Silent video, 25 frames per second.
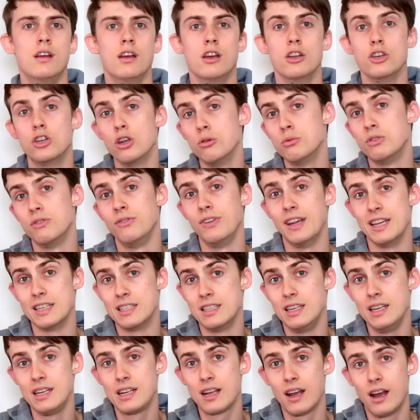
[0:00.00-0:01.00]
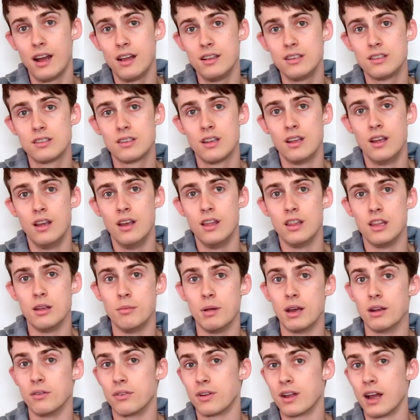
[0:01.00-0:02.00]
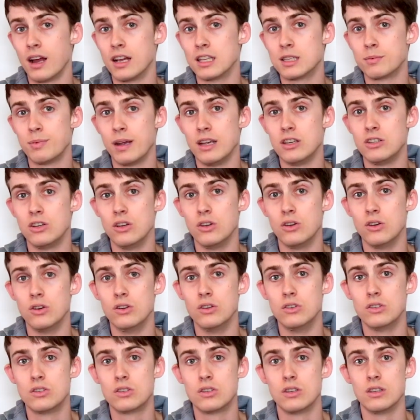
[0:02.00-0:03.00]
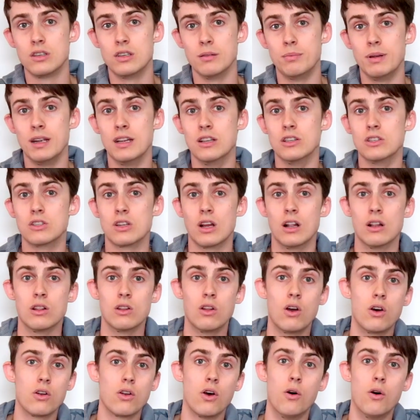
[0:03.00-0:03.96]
In terms of the SD cards, the amount of card space you use depends a lot